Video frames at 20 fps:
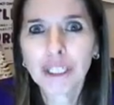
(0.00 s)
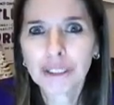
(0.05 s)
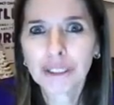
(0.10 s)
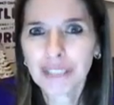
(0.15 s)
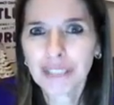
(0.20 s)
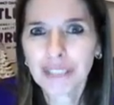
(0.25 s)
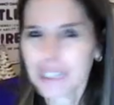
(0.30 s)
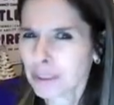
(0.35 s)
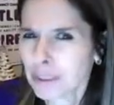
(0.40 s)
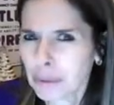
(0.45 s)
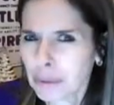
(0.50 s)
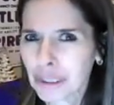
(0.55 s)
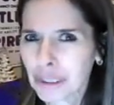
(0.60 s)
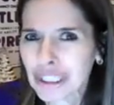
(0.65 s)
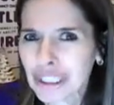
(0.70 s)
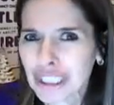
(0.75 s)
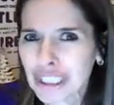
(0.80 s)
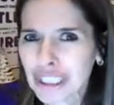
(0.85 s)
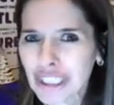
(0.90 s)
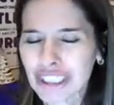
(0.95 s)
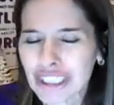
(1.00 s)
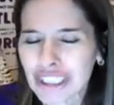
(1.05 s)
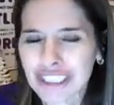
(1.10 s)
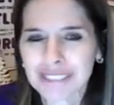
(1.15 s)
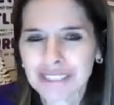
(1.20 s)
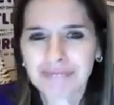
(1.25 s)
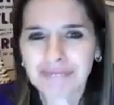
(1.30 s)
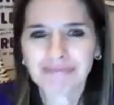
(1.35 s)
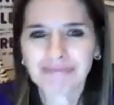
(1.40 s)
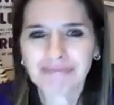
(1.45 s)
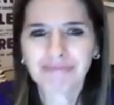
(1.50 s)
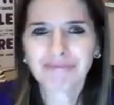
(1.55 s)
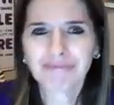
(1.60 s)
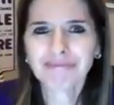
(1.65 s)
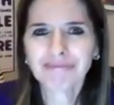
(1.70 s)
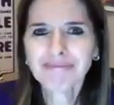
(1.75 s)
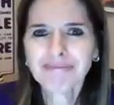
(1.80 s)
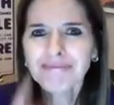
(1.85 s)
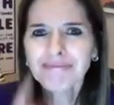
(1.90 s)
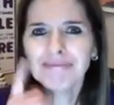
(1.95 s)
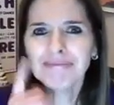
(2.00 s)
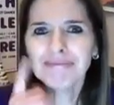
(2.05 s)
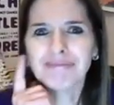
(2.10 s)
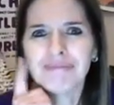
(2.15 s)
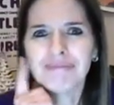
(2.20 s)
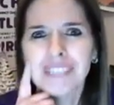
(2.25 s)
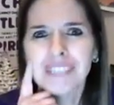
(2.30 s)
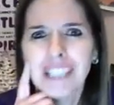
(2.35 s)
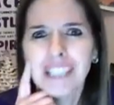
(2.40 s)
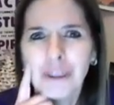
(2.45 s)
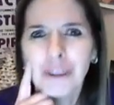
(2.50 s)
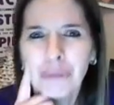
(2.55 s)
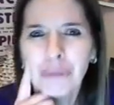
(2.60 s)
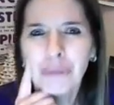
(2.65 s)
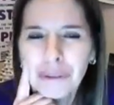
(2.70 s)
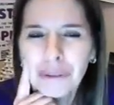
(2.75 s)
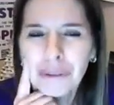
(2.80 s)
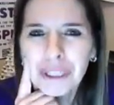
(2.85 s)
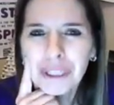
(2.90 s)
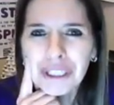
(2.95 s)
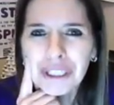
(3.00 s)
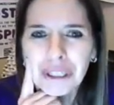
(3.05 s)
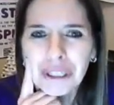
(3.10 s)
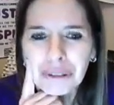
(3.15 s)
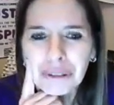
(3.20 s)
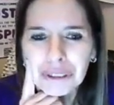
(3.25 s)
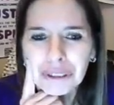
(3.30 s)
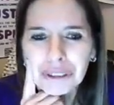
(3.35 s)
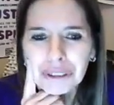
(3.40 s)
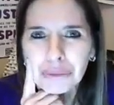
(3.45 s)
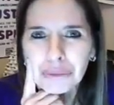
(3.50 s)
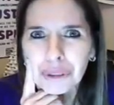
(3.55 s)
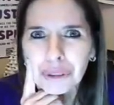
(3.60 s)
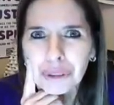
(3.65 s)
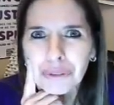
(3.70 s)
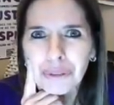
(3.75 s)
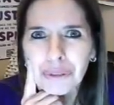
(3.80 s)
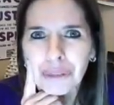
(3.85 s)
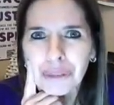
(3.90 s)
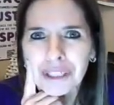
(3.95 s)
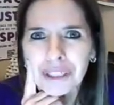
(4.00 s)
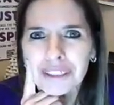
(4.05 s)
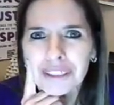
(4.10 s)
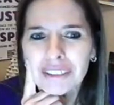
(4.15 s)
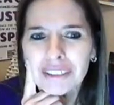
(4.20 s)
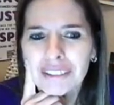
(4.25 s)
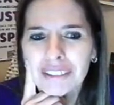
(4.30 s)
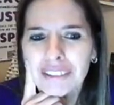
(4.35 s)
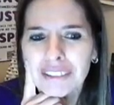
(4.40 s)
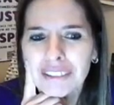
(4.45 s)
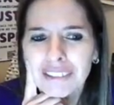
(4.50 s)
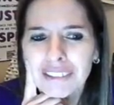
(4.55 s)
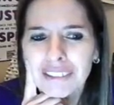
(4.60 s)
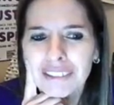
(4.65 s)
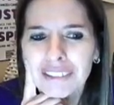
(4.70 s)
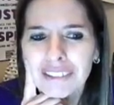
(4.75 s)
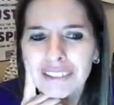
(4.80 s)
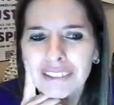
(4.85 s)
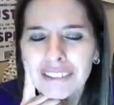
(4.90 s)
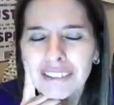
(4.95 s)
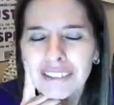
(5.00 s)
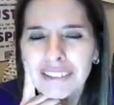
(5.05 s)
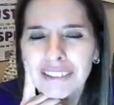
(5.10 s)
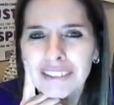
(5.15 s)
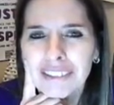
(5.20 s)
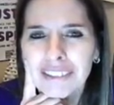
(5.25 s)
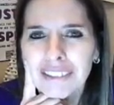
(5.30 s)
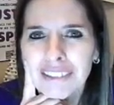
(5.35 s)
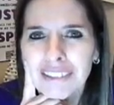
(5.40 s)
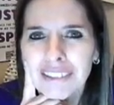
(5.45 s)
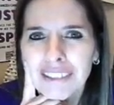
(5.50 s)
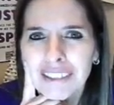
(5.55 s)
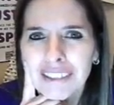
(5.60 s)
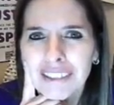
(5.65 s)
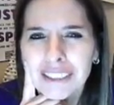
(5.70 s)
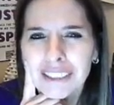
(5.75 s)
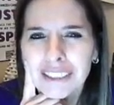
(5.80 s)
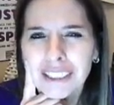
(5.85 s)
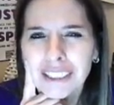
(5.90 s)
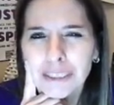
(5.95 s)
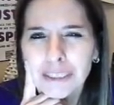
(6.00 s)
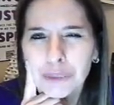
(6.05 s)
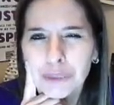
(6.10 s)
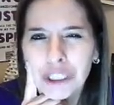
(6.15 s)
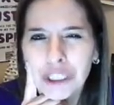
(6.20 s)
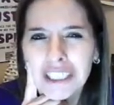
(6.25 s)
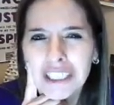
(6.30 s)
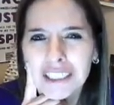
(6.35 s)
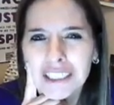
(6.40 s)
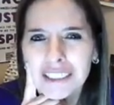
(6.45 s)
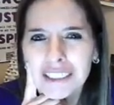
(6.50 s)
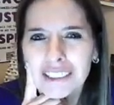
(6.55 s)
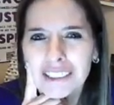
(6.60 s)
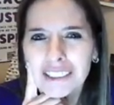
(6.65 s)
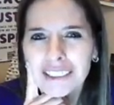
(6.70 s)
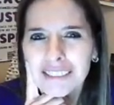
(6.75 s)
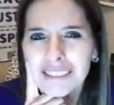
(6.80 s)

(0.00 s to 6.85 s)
And the word is looked. What do we notice? What do we wonder? See some chunks?